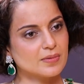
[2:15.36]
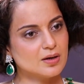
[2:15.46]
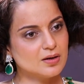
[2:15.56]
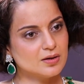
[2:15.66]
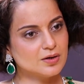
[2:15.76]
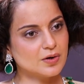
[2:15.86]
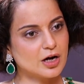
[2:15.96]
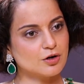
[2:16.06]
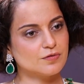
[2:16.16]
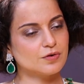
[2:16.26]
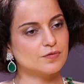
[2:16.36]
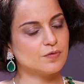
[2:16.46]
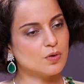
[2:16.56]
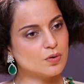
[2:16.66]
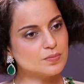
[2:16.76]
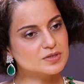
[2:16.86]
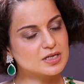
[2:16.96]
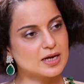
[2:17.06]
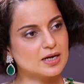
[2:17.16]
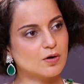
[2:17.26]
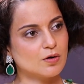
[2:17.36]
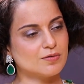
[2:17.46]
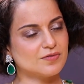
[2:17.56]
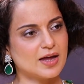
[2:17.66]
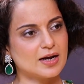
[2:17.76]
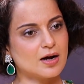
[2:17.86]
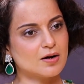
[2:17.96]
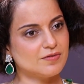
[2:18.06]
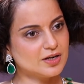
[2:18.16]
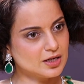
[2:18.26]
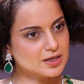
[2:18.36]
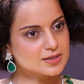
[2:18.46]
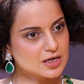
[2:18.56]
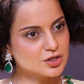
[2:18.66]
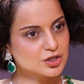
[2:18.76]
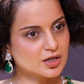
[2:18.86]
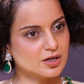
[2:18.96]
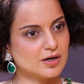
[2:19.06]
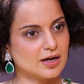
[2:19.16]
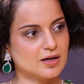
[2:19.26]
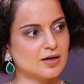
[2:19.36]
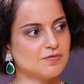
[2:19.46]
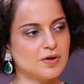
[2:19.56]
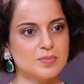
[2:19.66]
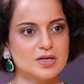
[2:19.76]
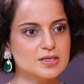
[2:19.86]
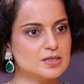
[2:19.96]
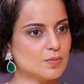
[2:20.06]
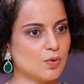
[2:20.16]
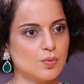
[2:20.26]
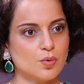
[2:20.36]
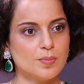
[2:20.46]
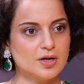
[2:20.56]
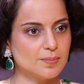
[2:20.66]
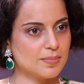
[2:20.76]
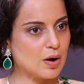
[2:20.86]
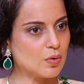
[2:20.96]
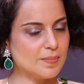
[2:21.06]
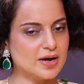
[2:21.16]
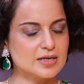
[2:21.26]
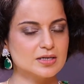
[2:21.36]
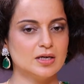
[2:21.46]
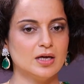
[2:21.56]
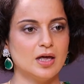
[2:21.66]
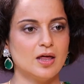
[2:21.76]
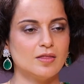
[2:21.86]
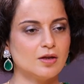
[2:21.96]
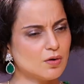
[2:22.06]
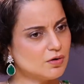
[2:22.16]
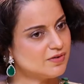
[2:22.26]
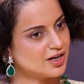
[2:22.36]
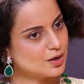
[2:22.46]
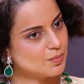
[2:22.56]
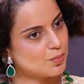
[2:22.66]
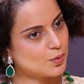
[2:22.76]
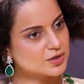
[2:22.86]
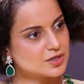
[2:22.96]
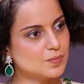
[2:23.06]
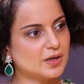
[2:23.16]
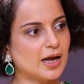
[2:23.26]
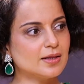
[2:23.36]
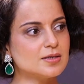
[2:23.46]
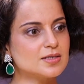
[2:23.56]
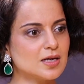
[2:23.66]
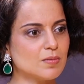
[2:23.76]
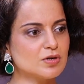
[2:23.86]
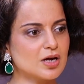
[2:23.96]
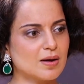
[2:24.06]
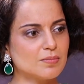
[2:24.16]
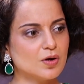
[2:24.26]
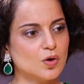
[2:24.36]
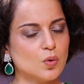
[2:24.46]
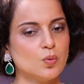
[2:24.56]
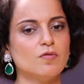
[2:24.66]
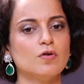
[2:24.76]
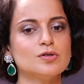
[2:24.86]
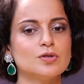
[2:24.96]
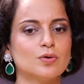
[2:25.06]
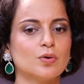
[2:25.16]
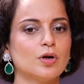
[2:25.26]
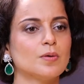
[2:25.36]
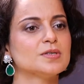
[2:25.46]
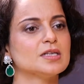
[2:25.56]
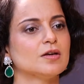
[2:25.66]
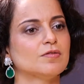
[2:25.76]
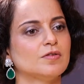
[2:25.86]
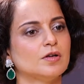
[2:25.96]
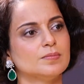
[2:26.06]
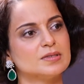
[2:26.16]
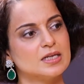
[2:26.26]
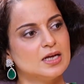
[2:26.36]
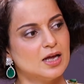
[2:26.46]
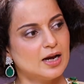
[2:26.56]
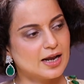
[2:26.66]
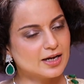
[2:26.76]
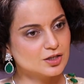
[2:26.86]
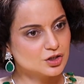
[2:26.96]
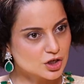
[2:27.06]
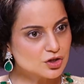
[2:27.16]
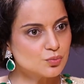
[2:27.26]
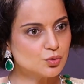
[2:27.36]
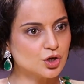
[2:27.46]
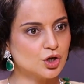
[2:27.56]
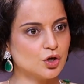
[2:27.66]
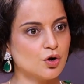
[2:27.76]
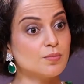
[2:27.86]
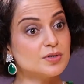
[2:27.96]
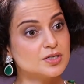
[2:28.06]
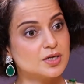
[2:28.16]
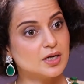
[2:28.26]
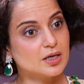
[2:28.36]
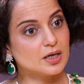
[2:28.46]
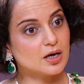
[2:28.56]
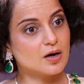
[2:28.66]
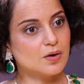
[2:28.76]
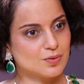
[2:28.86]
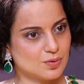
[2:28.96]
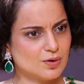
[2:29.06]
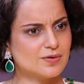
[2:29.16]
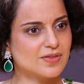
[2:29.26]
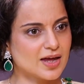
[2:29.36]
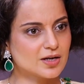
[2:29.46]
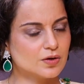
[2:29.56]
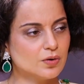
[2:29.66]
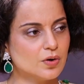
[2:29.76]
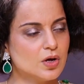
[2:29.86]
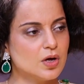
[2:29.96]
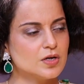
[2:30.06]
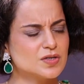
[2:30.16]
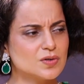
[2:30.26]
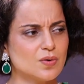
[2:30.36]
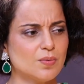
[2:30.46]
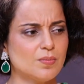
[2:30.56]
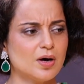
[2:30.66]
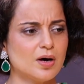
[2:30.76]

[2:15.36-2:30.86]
you know, kind of reforms and all of that are very essential, like feminism or woman empowerment. They're all very important, but at the same time, we've also grown up seeing films like Chandramukhi or Mr. India or all of that, you know. So